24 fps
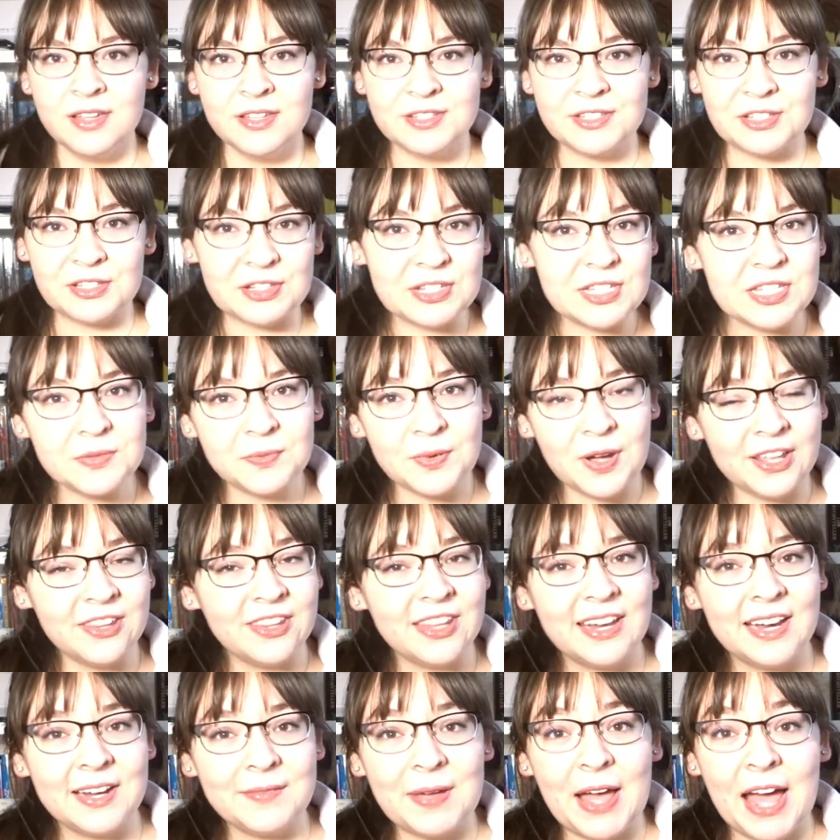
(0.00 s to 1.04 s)
So this is one
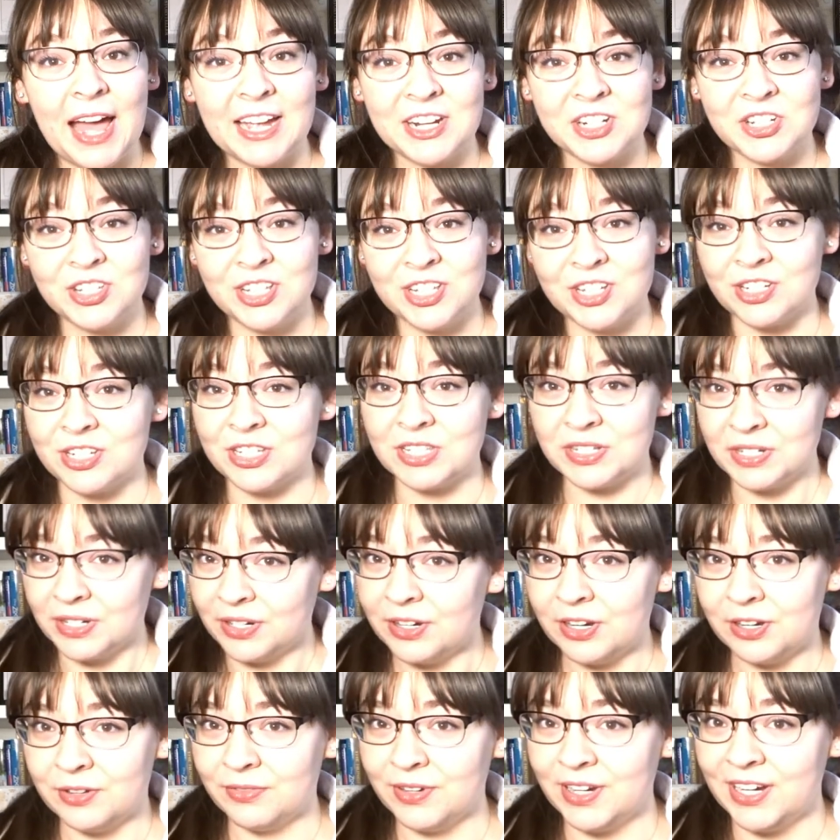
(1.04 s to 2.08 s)
that I've actually just
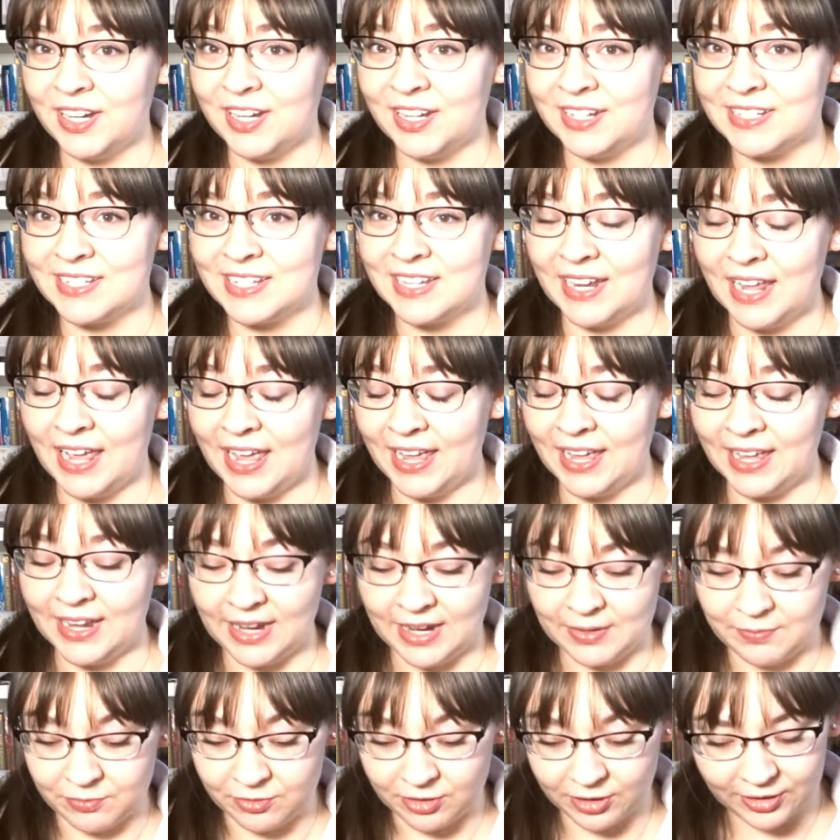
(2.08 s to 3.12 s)
started reading today and
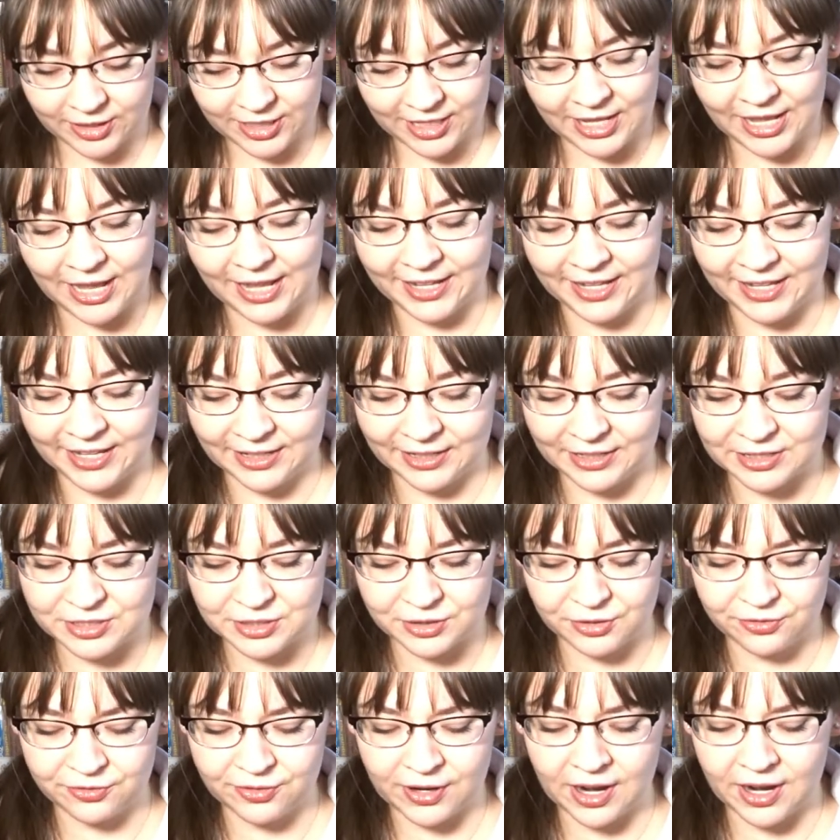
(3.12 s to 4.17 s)
I'm really liking it
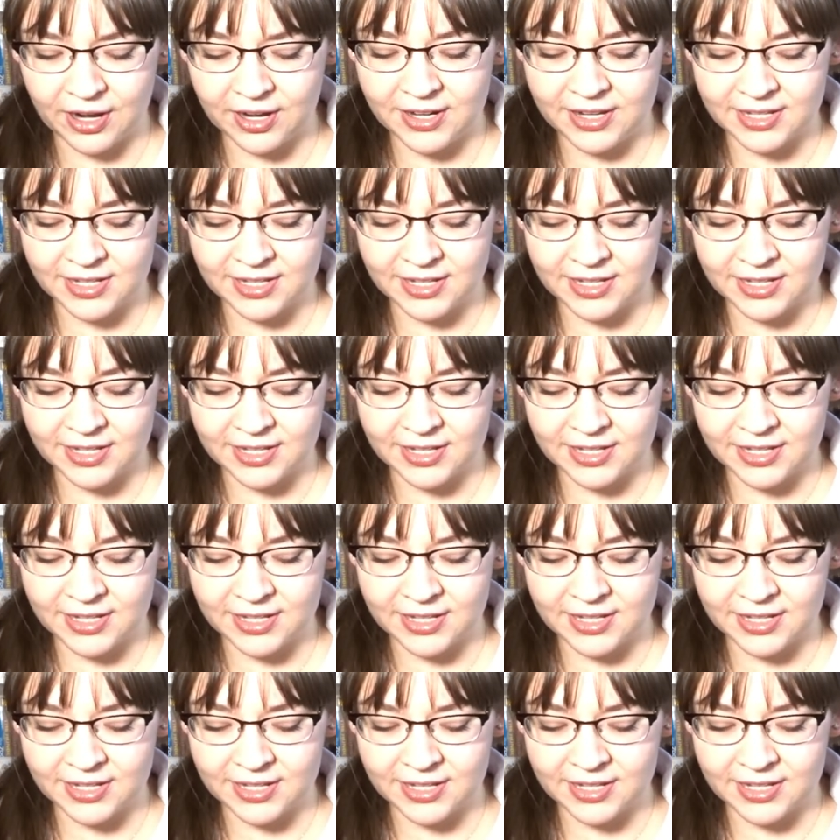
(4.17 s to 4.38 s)
so far.